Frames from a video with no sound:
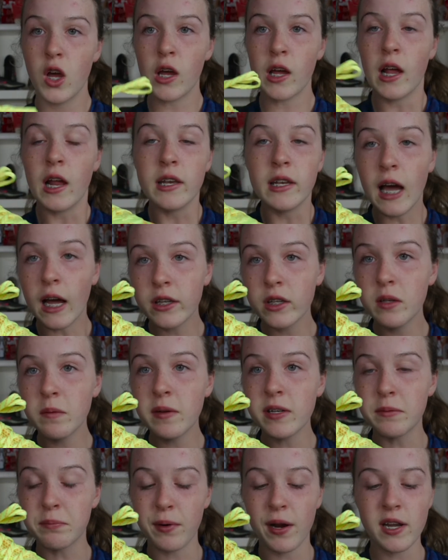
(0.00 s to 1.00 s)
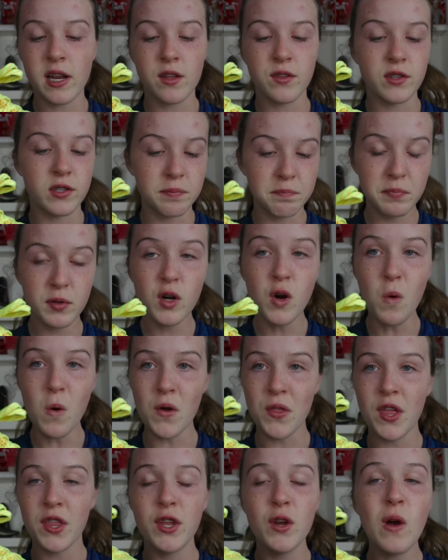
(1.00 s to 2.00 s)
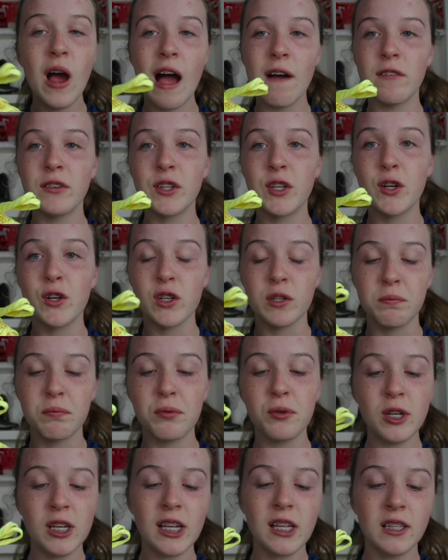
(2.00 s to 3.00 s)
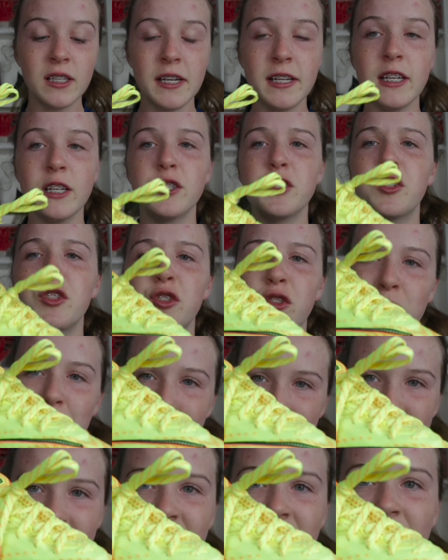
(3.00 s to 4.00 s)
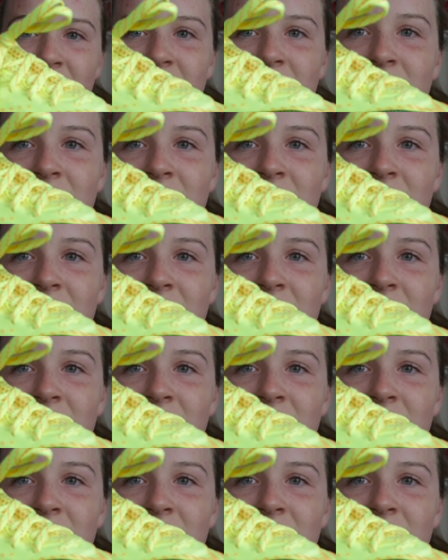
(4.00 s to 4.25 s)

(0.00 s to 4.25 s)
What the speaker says: Not too much branding on this boot. What they do have on here is pretty clean and super sick.